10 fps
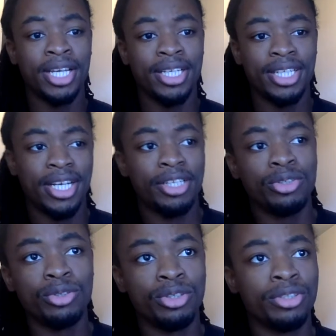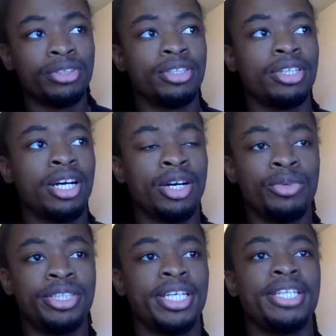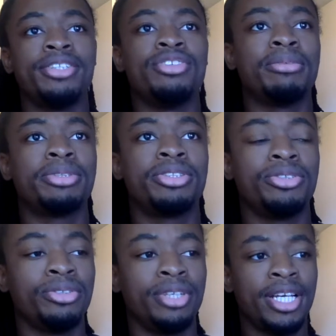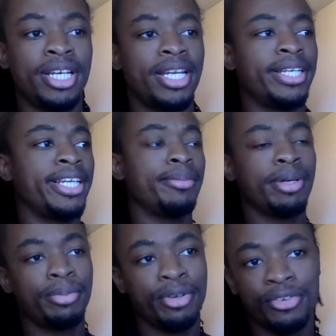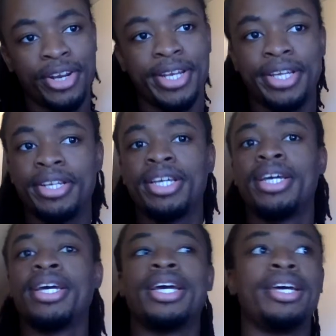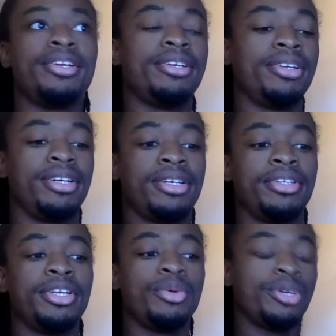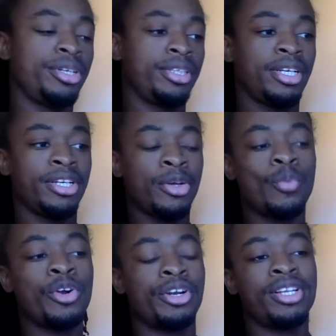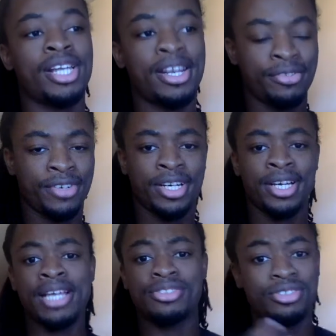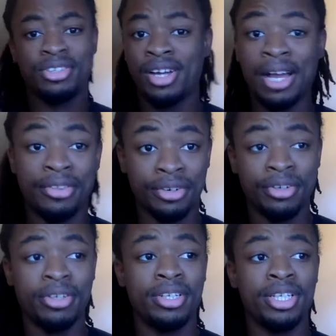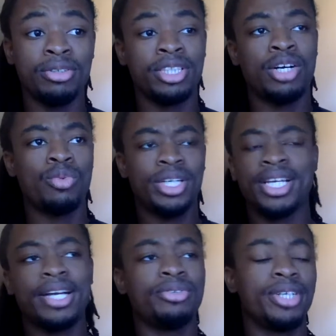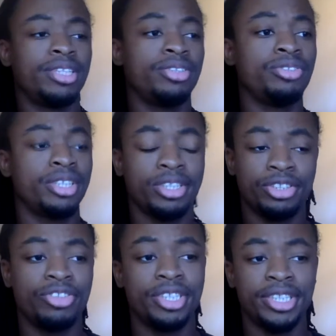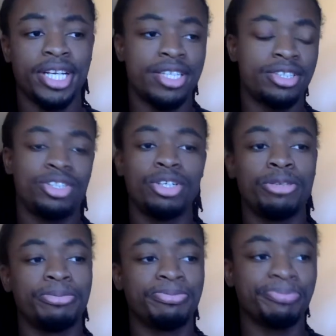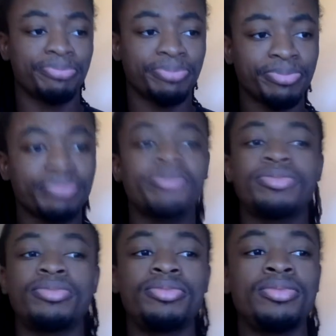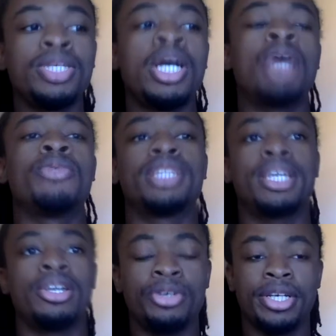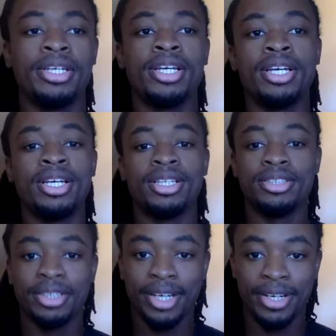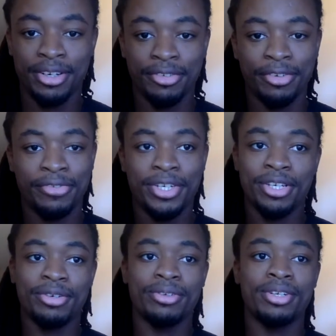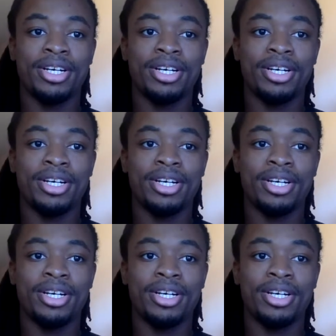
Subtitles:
and then I Googled "Where's Kenny" new episode, and I came up on Reddit, and there weren't a lot of answers there either. There was one guy who took a screenshot, so I was like, okay, this is a good idea for a video.